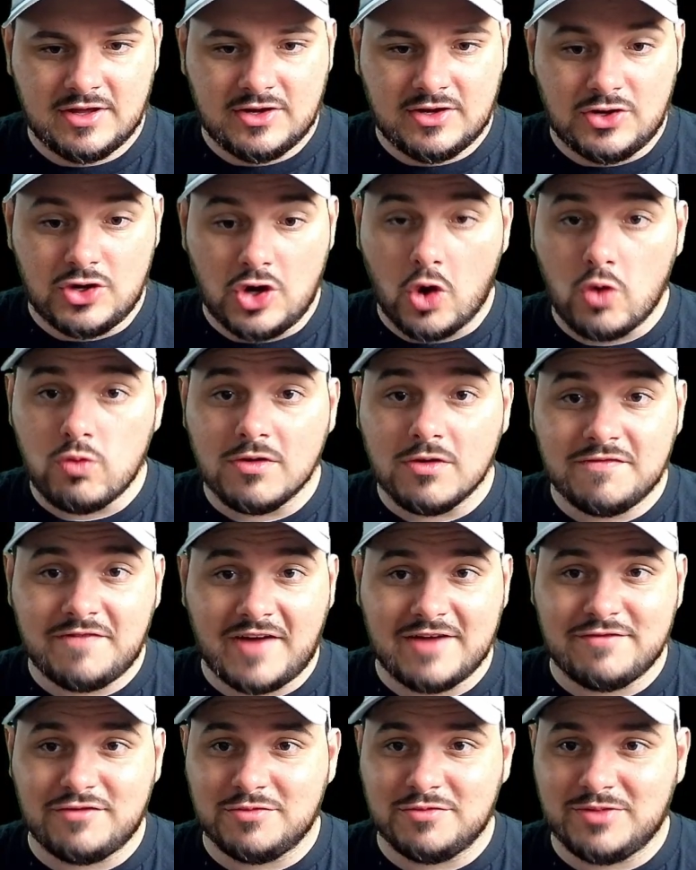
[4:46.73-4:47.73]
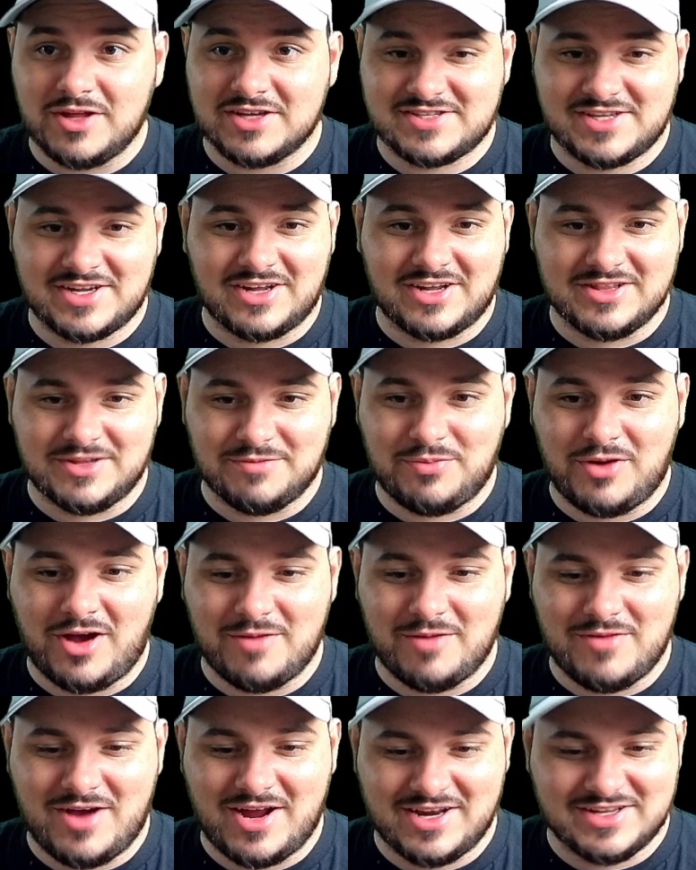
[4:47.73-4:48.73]
No Revival Blessing on the
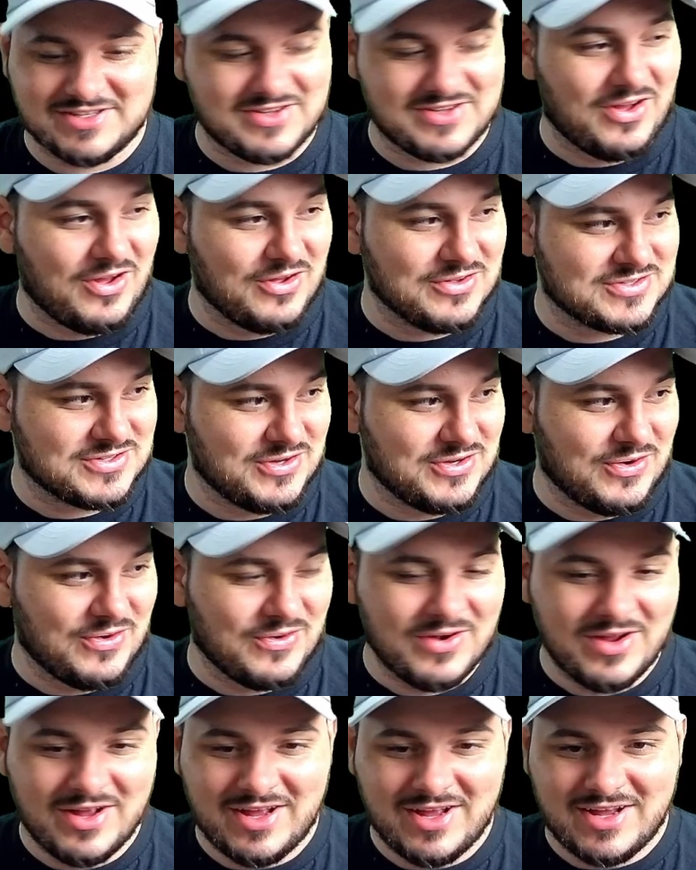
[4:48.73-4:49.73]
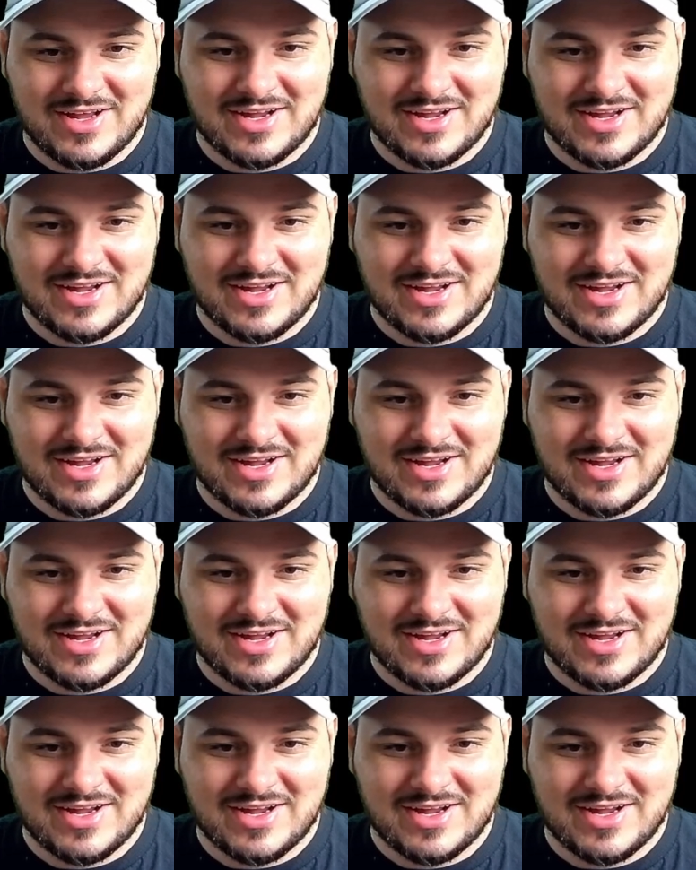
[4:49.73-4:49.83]
Pawmot is also